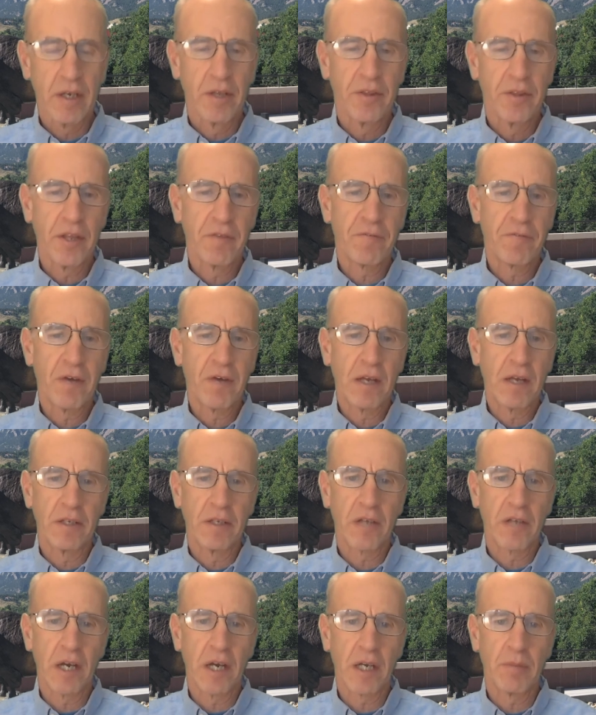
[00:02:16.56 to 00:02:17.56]
then finally
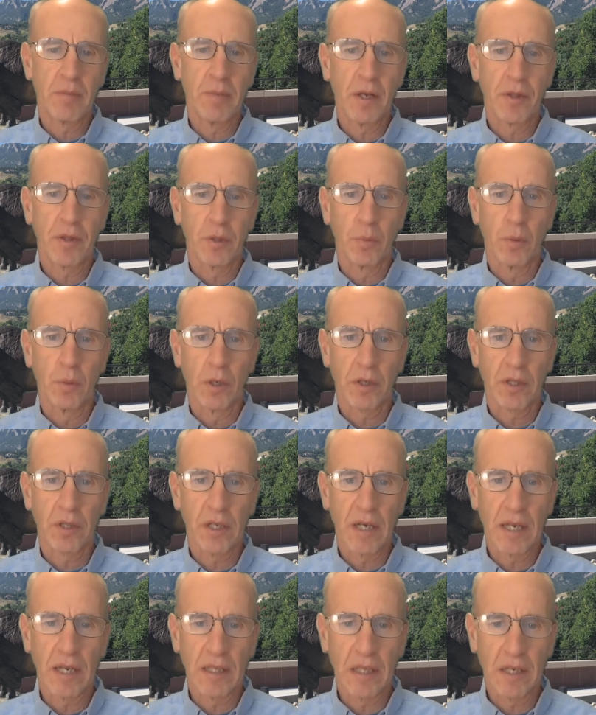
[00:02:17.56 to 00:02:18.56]
talk about the work that
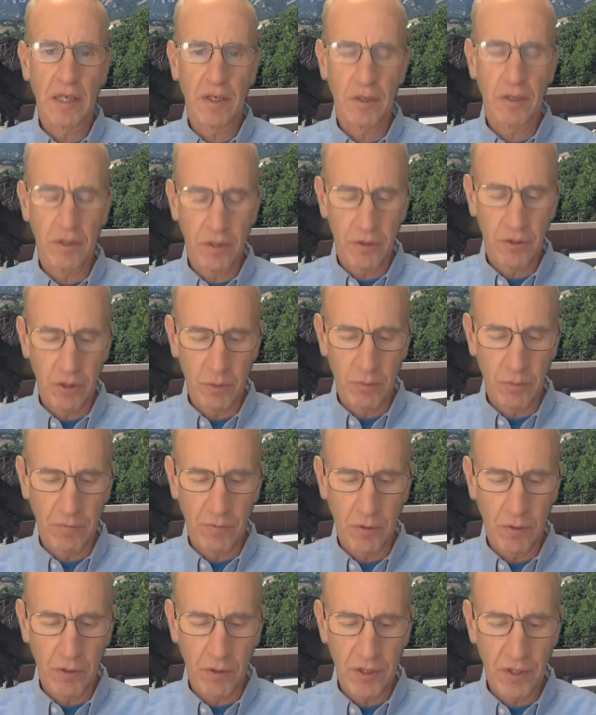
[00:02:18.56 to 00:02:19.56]
I'd like you to do
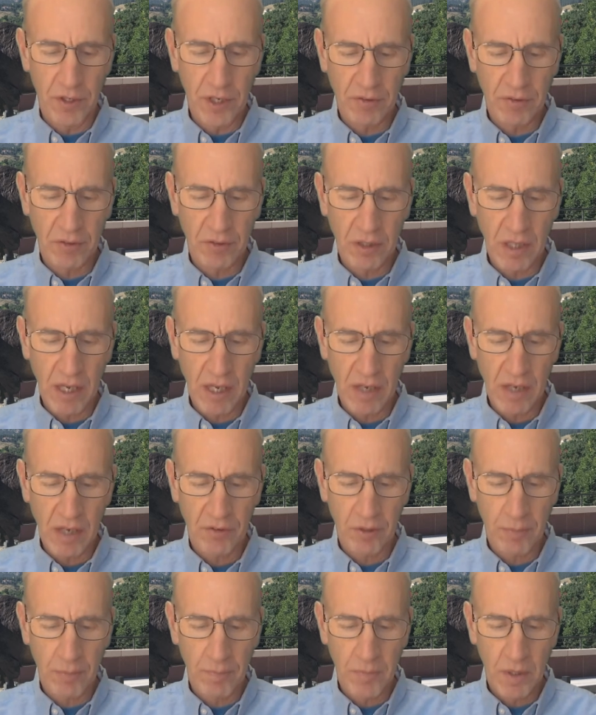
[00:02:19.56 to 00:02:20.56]
before the next class.